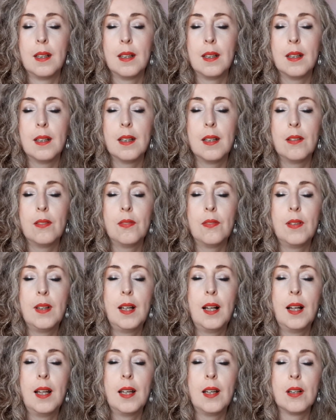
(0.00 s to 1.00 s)
and a
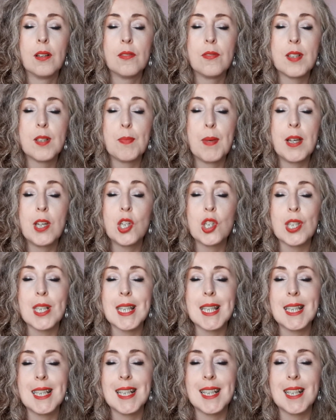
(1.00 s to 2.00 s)
feeling of
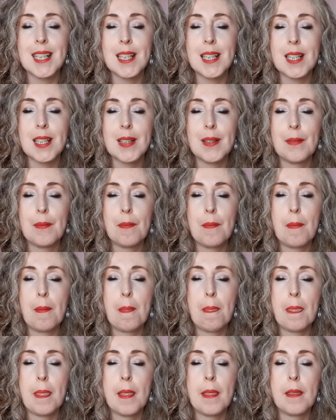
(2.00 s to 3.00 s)
spaciousness,
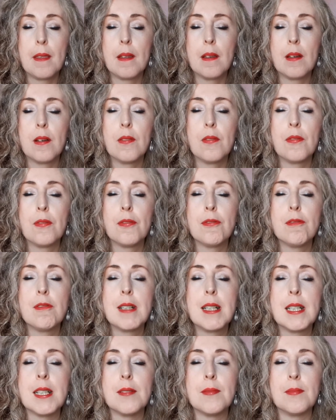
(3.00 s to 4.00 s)
of
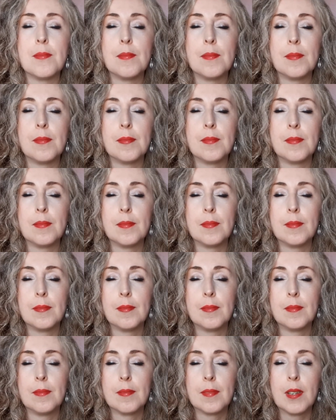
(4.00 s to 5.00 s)
freedom,
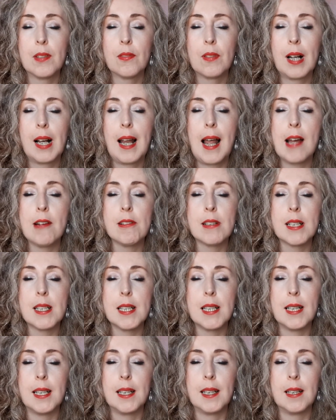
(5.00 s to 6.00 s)
of
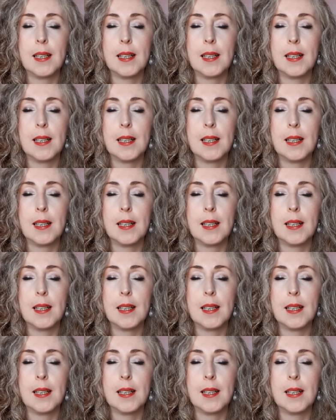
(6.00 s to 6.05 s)
clarity.